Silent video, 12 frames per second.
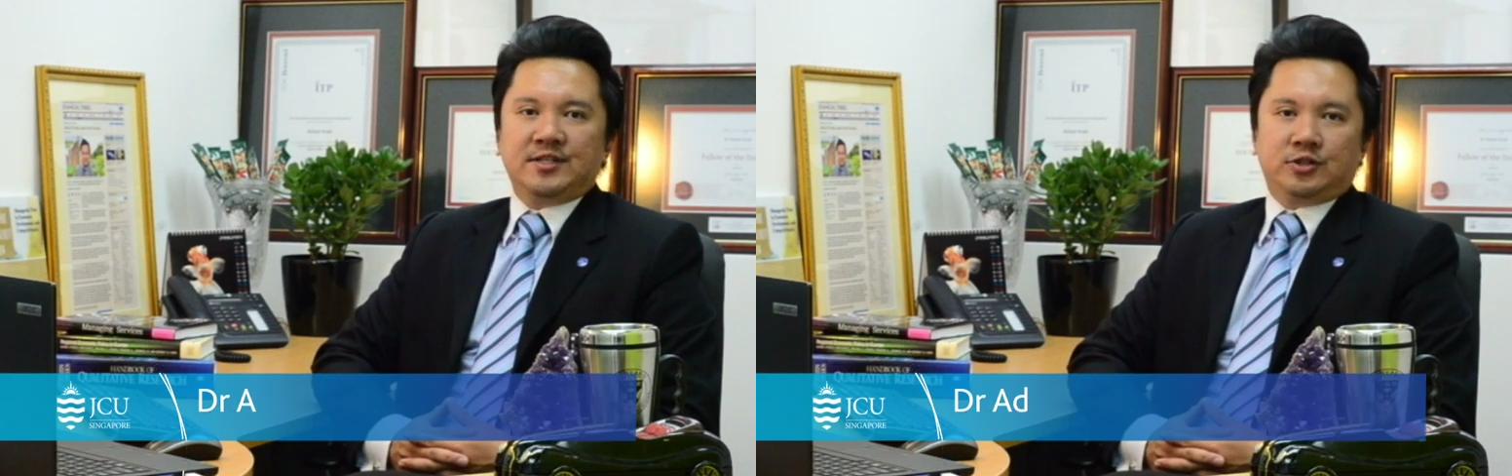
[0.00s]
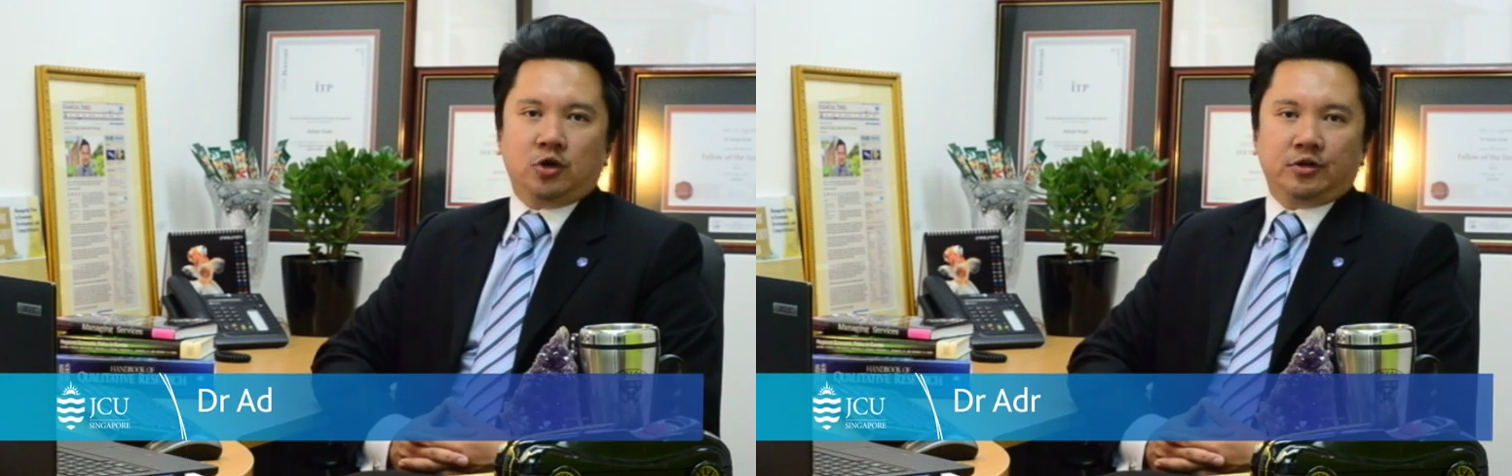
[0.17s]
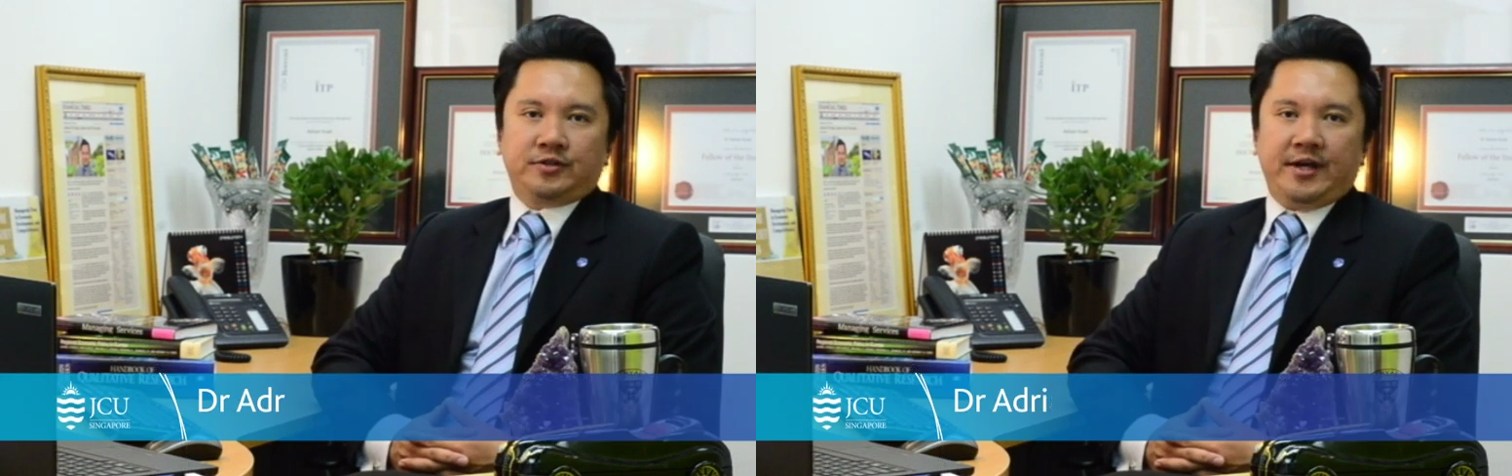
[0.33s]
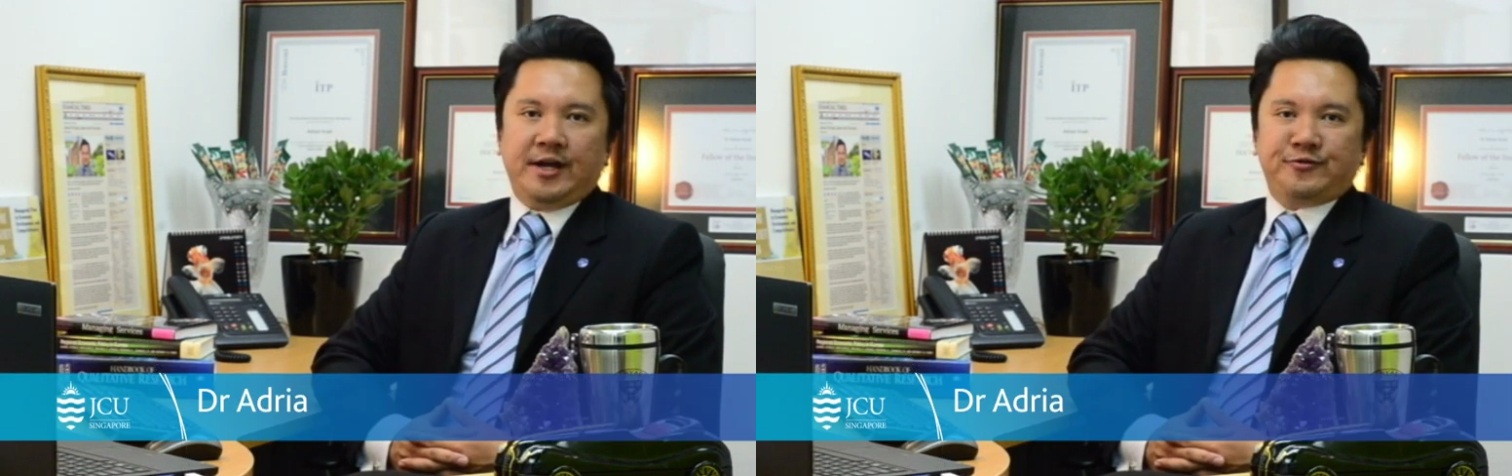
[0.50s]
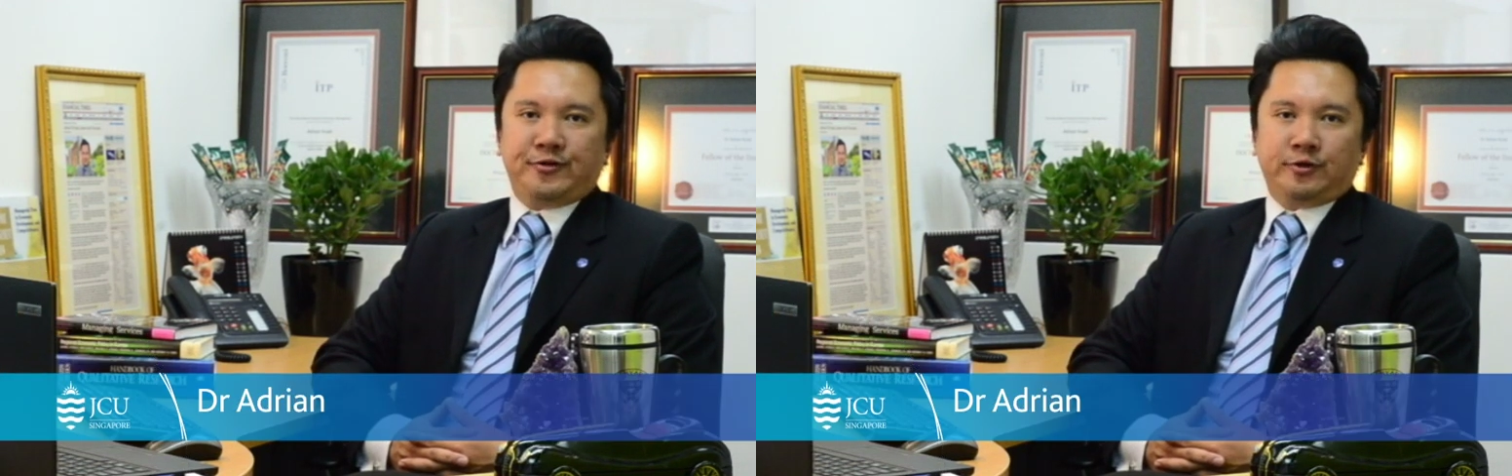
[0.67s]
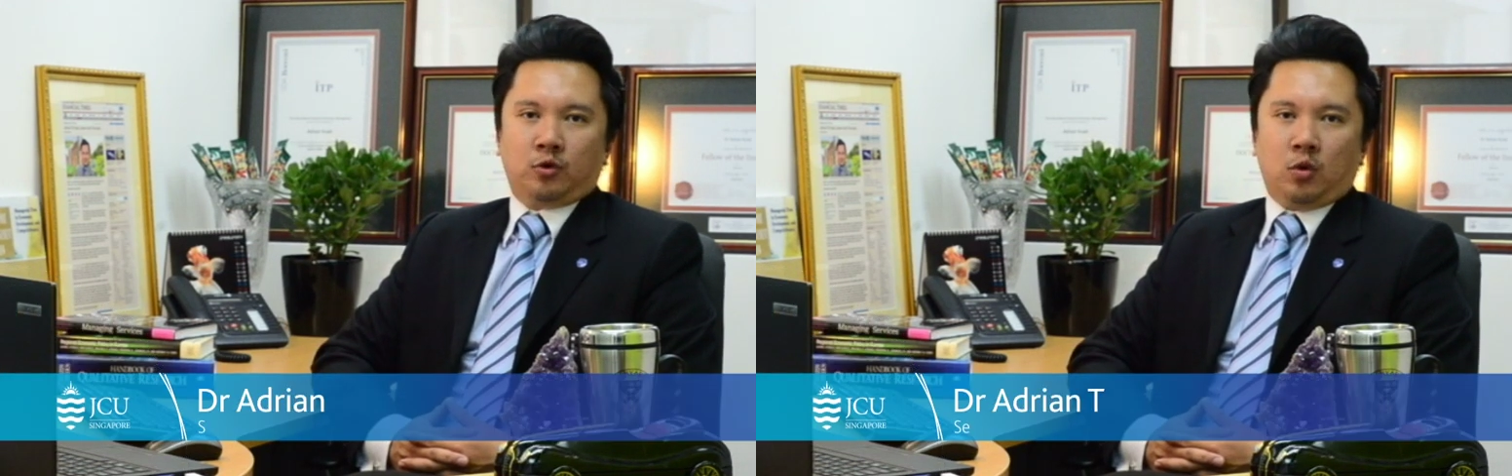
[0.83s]
Doctor
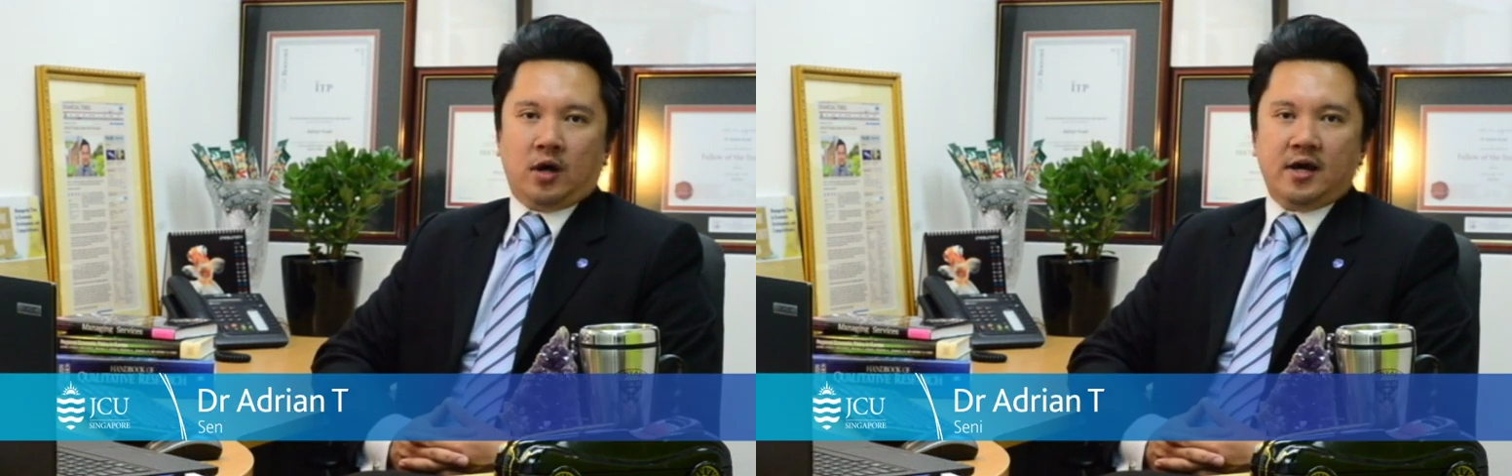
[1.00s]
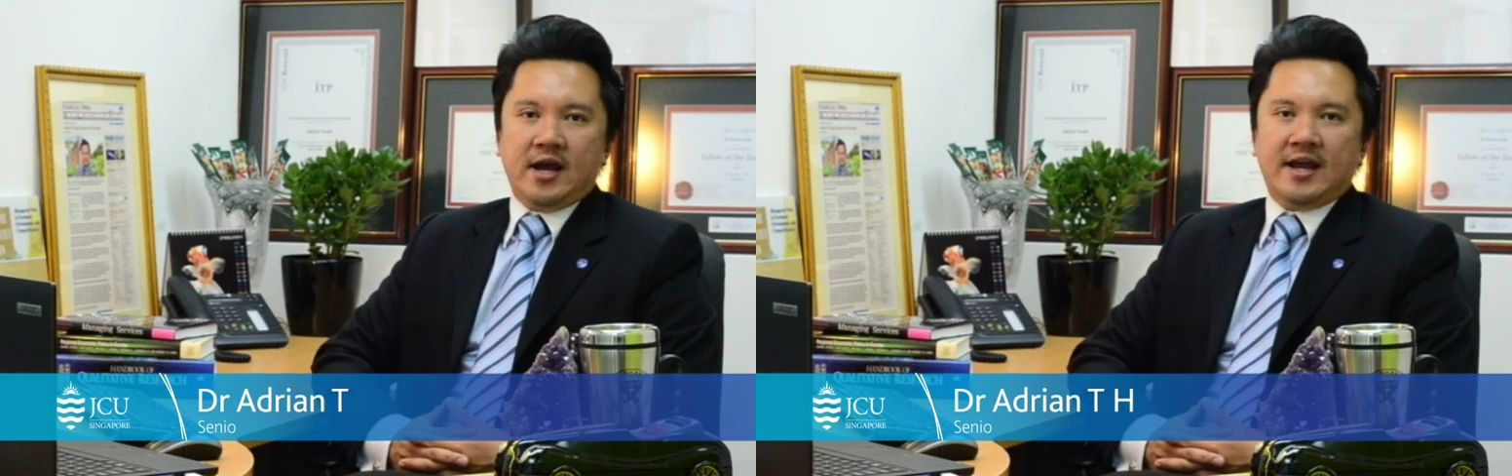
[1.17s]
Adrian Kuah